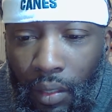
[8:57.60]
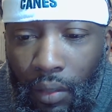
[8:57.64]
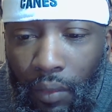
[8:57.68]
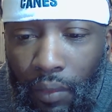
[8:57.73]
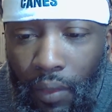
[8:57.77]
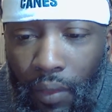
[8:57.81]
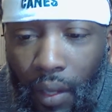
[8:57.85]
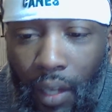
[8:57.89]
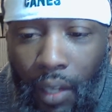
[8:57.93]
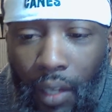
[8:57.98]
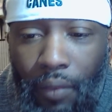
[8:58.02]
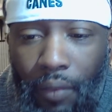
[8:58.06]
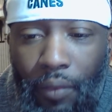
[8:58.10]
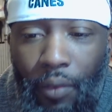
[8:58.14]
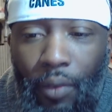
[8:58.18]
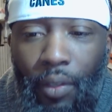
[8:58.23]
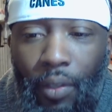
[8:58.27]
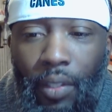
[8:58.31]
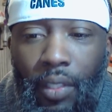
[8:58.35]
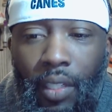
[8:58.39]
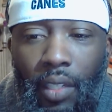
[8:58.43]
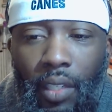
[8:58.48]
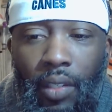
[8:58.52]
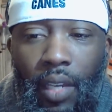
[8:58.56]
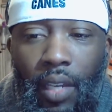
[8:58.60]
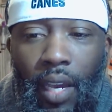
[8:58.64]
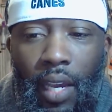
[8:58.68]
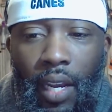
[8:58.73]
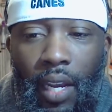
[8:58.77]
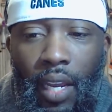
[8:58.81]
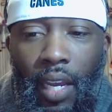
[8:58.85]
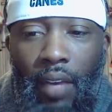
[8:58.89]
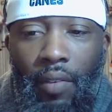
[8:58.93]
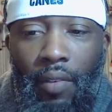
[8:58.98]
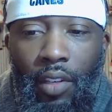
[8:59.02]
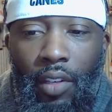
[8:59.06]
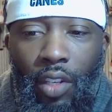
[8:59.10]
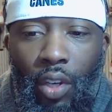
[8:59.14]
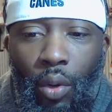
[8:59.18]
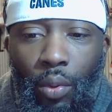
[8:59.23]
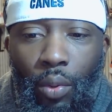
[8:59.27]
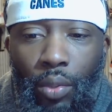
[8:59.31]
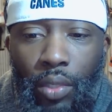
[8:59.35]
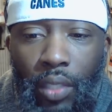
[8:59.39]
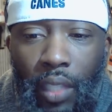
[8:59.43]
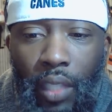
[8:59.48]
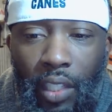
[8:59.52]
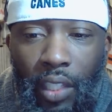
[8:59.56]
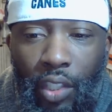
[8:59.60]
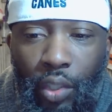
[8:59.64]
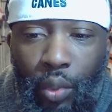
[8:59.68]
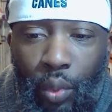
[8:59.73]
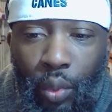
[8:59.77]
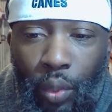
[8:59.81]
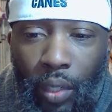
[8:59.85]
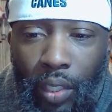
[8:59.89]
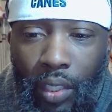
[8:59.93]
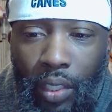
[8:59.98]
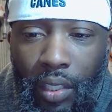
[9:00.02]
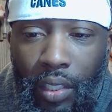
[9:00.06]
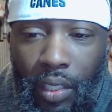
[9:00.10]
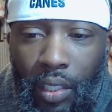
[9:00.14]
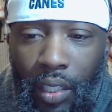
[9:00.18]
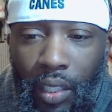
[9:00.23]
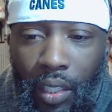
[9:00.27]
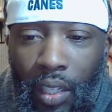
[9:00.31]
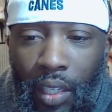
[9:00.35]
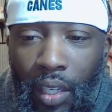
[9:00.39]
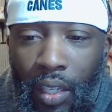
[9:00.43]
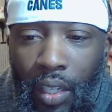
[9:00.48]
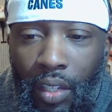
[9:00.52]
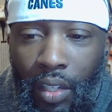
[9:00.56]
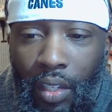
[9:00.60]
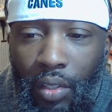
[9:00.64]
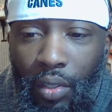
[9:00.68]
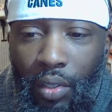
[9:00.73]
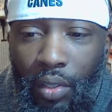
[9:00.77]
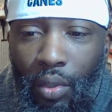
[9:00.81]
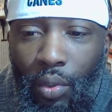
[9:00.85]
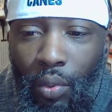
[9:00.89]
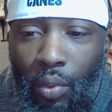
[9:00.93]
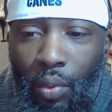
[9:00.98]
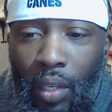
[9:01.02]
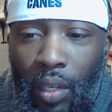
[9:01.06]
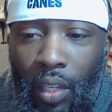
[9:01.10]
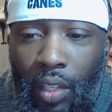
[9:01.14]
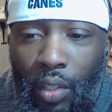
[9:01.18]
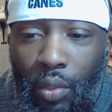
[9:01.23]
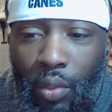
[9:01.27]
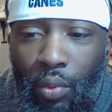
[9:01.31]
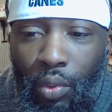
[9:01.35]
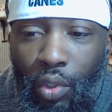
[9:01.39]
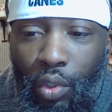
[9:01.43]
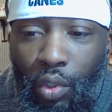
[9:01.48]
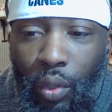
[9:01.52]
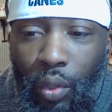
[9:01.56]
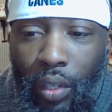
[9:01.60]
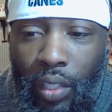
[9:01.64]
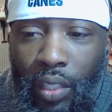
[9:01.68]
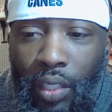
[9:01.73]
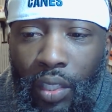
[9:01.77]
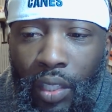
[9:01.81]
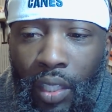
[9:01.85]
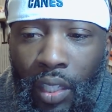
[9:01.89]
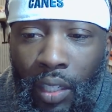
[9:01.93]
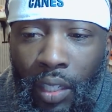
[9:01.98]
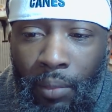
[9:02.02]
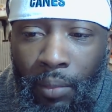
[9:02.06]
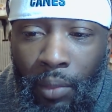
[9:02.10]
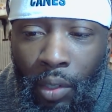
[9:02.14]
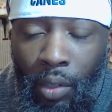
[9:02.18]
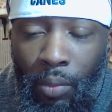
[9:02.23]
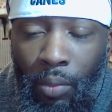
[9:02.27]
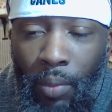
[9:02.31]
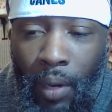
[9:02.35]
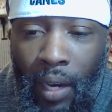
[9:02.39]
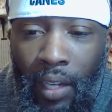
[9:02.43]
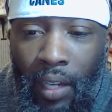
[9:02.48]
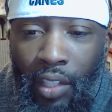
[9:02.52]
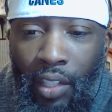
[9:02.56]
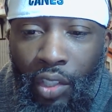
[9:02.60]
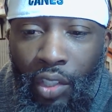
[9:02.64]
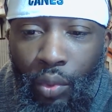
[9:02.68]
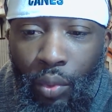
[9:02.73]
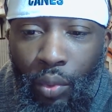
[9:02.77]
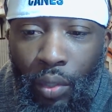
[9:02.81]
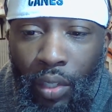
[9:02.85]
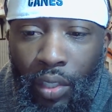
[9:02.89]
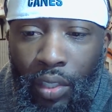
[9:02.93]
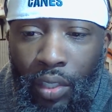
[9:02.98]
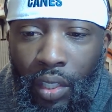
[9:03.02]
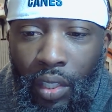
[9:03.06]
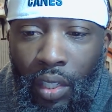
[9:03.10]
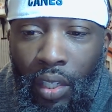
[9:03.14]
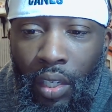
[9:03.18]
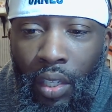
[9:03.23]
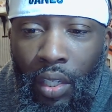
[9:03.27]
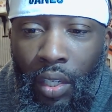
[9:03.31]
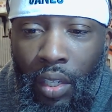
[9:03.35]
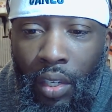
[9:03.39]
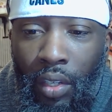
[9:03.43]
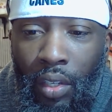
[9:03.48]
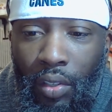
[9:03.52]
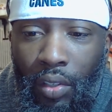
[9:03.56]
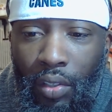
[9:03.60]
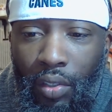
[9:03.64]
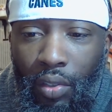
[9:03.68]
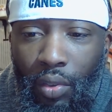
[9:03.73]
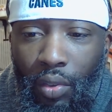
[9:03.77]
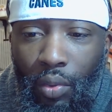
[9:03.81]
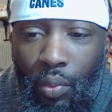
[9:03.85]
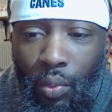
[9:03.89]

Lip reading: Falcon Fury said you gotta have a coach that trusts you and you trust them. Nobody trusts you